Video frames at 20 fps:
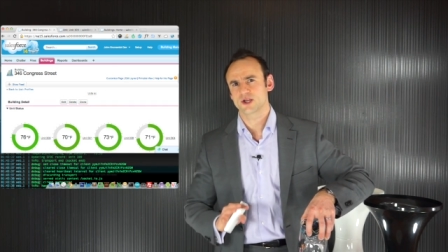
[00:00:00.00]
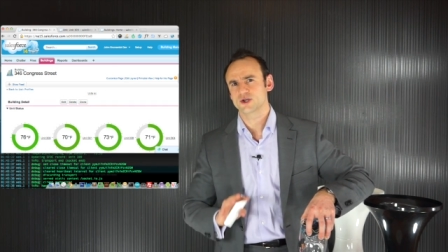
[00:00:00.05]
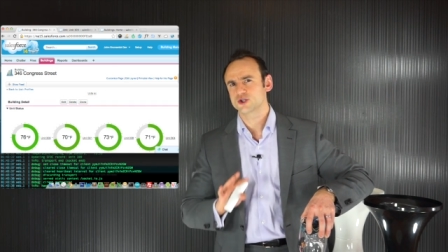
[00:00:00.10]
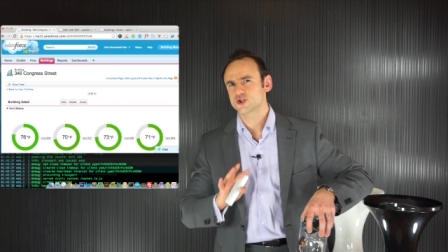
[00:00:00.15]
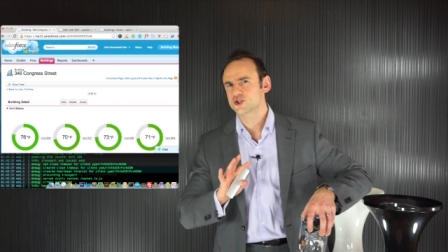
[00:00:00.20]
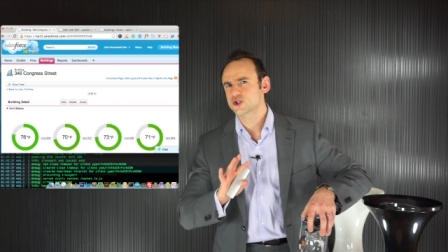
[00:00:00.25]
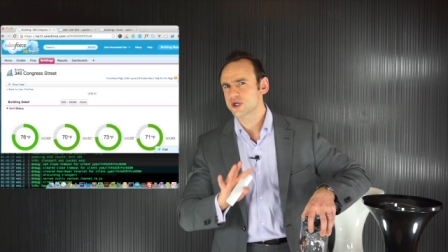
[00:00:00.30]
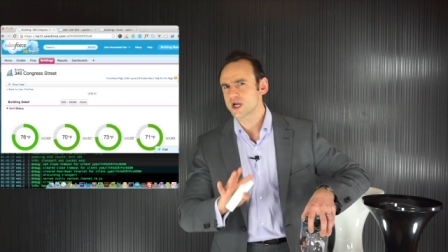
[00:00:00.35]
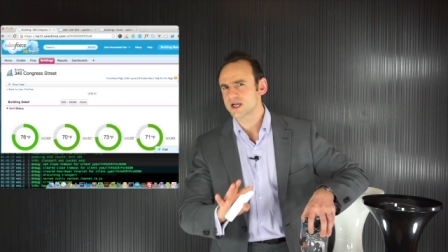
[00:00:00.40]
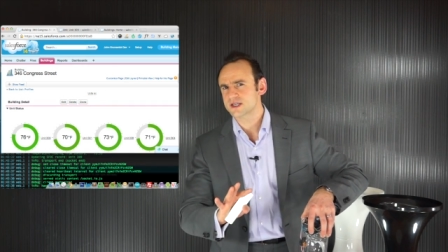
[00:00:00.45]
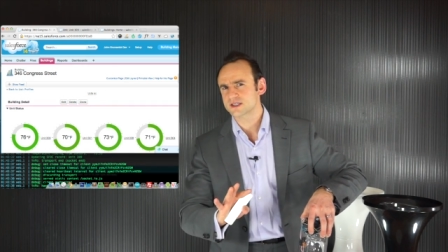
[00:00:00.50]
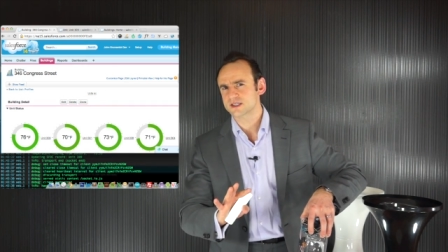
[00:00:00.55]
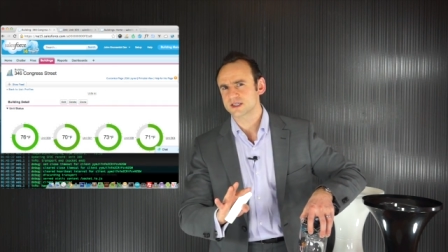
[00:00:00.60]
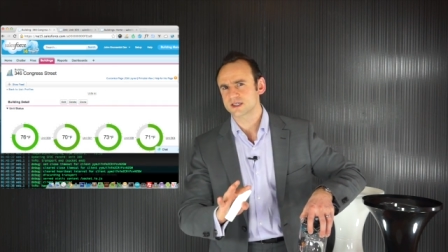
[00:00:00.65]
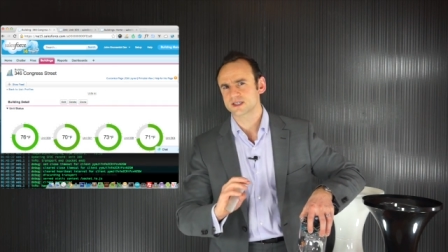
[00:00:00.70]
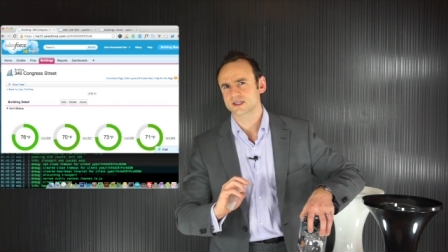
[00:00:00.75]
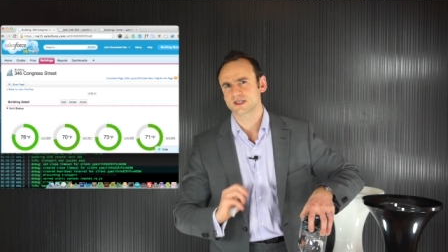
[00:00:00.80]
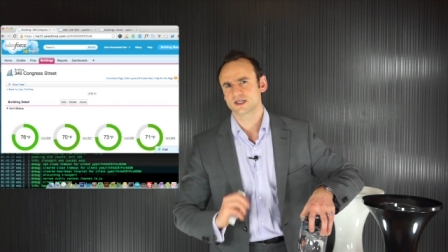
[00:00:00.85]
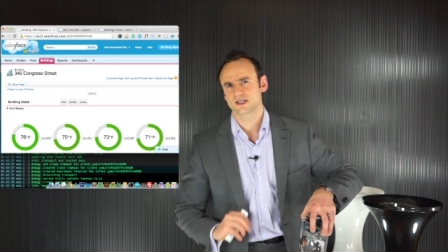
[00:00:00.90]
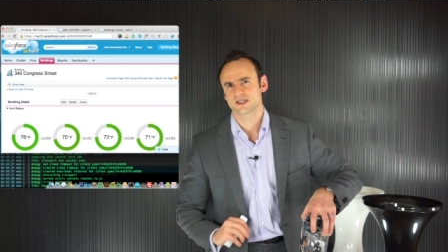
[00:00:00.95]
And just
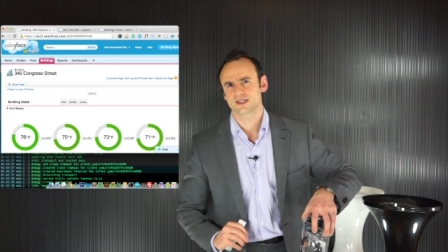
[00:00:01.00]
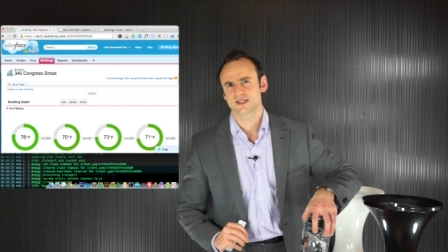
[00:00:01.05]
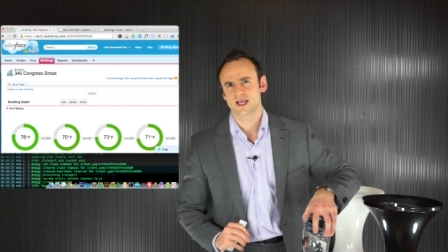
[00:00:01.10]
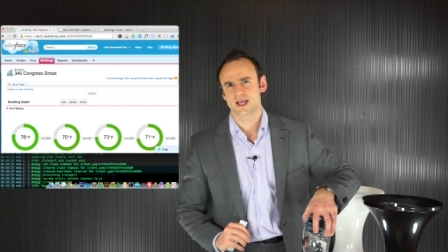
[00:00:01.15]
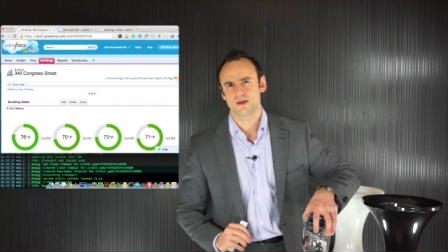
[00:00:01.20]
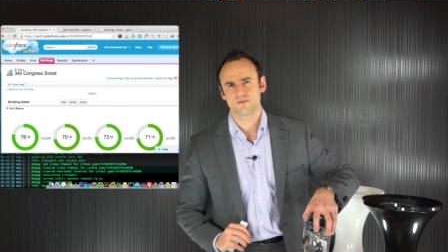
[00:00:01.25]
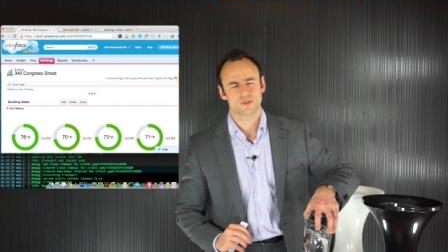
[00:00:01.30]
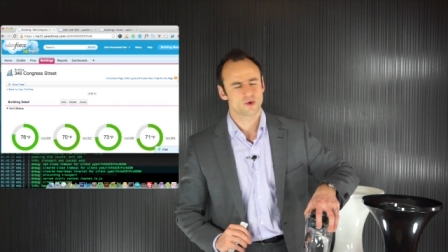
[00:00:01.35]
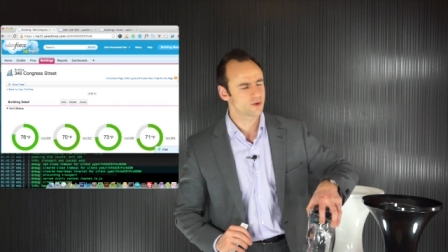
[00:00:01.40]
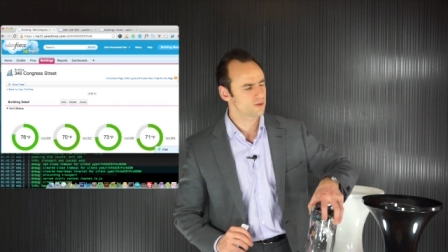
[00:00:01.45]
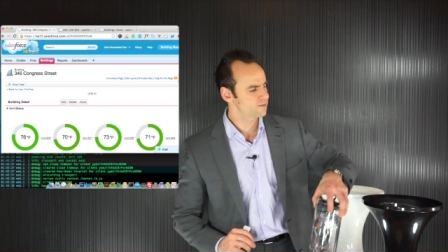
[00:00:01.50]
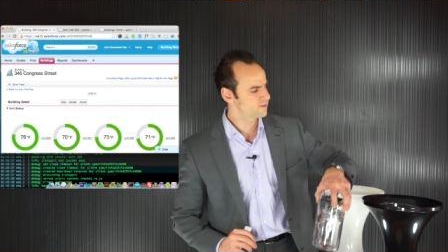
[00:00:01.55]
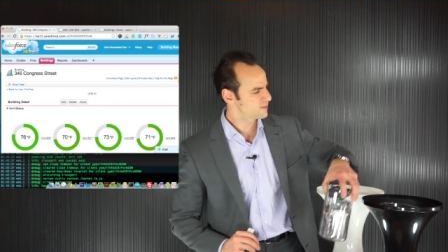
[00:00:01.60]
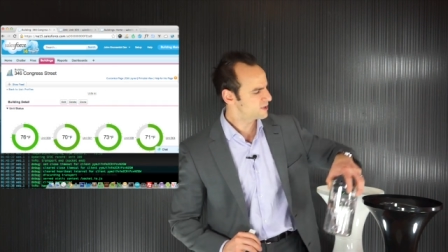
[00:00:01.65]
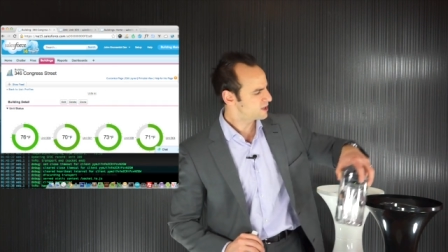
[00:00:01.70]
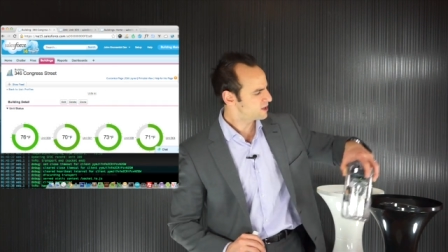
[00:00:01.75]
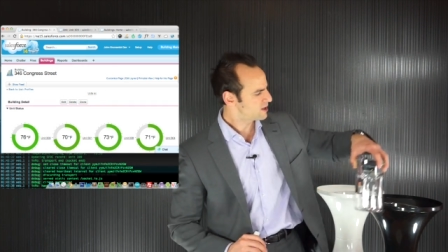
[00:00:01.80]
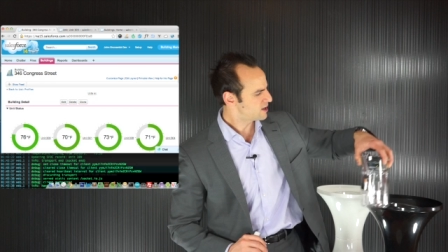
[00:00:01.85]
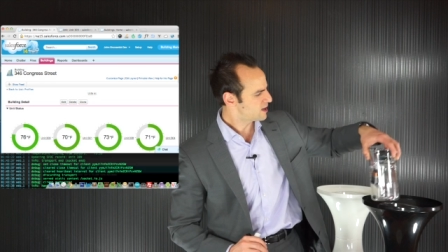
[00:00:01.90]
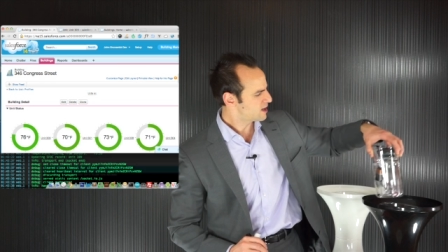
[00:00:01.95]
as an example,
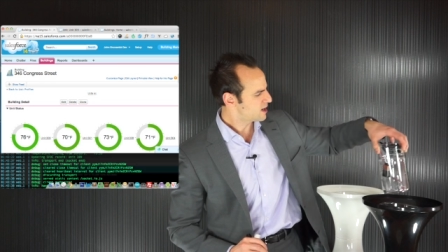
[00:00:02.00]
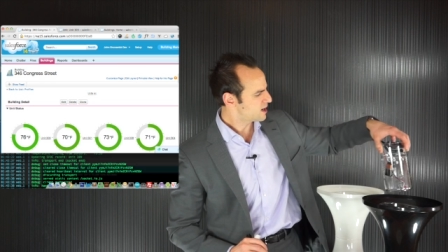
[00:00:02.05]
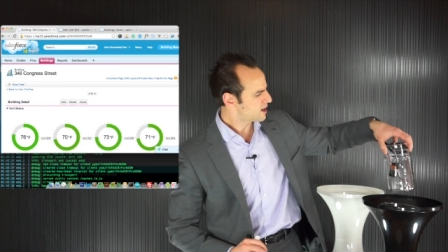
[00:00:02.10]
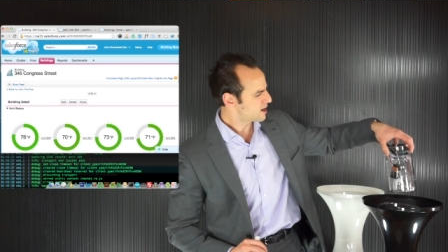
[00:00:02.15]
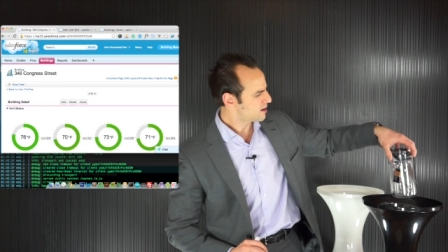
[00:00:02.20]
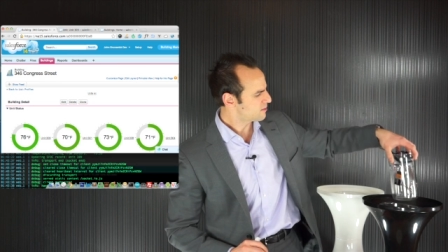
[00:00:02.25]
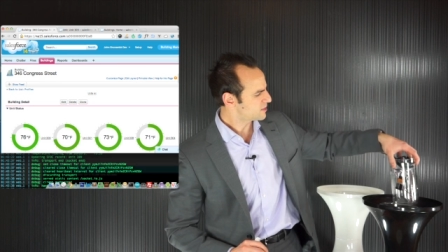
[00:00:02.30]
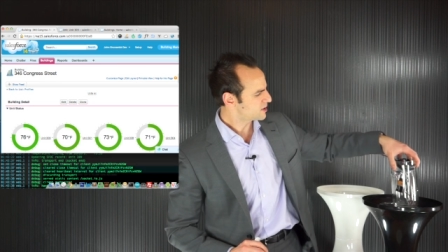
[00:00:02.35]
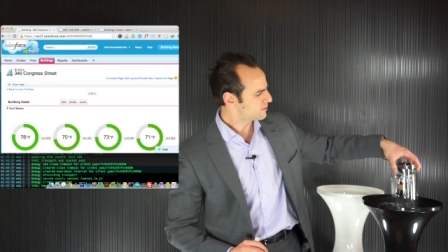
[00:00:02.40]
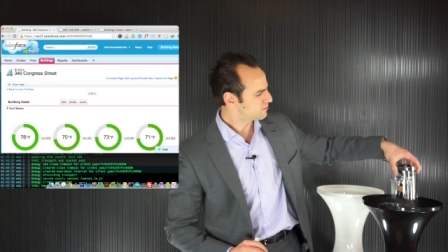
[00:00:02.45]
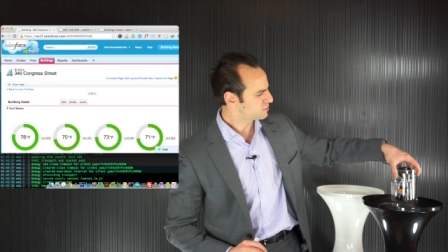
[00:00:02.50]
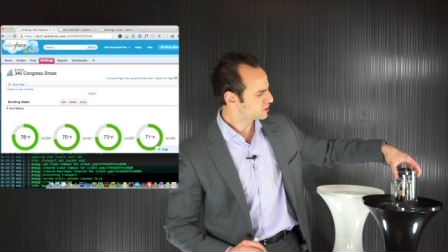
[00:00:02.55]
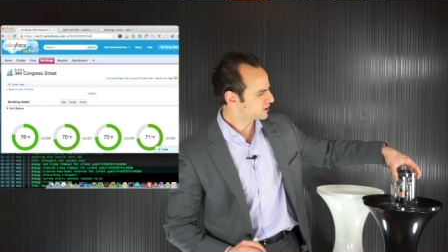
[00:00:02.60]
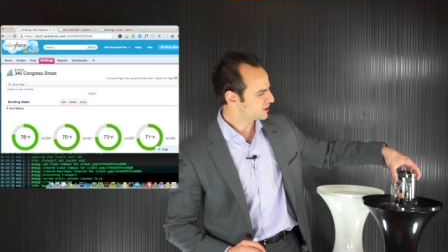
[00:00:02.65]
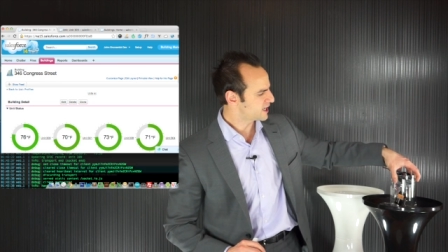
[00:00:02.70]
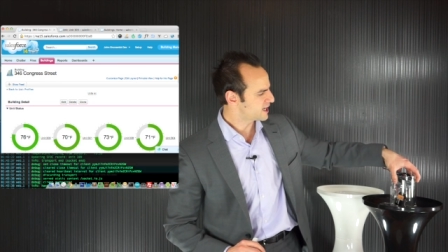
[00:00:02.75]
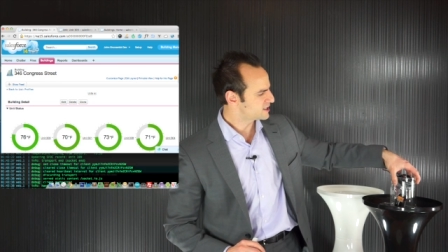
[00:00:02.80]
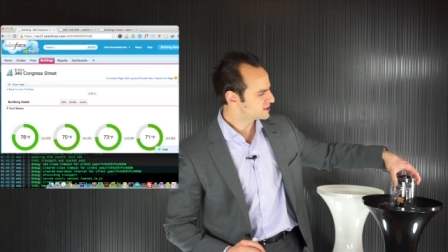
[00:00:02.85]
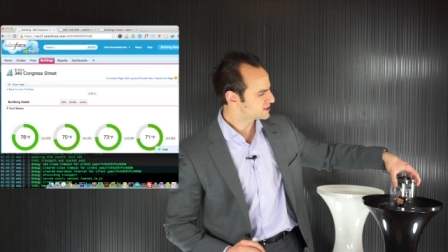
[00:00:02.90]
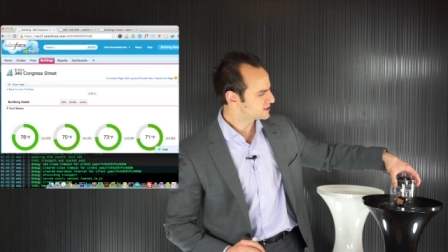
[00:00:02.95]
I'm going to
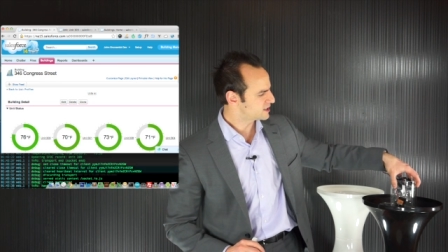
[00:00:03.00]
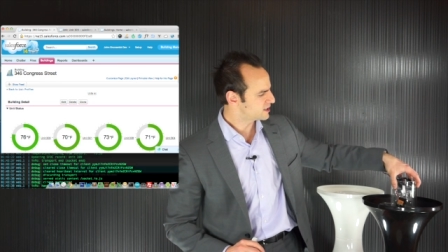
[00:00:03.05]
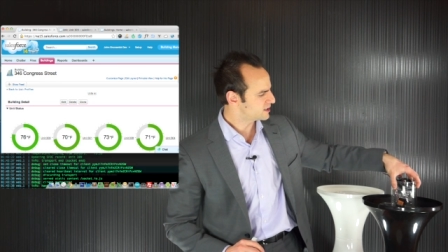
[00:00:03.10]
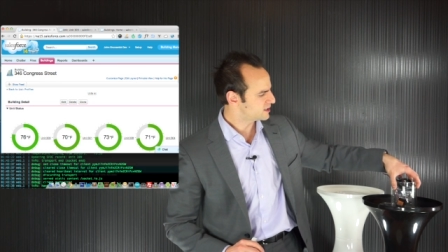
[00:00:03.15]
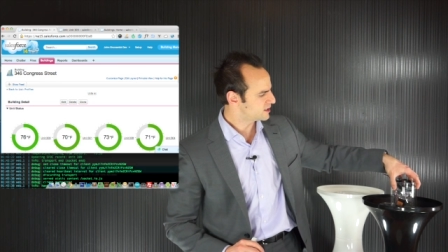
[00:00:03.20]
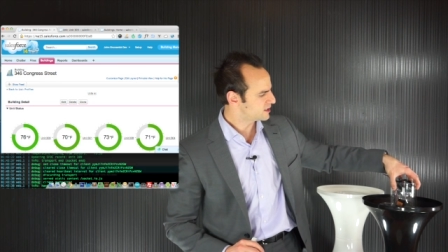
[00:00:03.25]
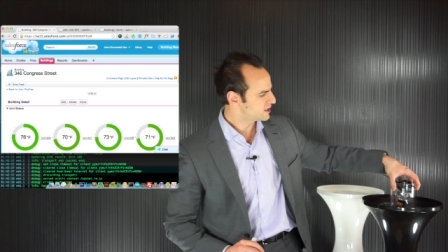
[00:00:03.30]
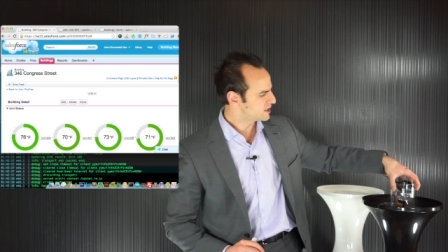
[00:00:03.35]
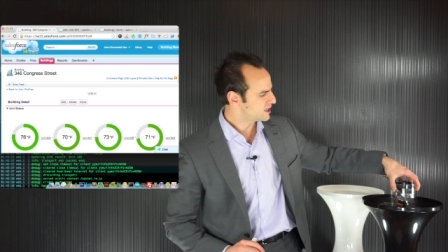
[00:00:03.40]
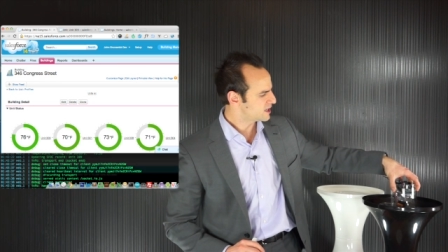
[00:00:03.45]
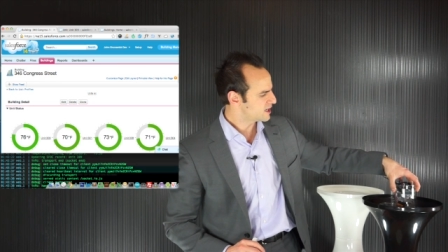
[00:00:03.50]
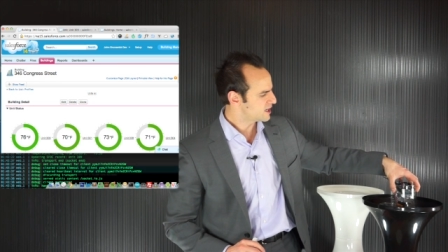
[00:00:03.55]
place it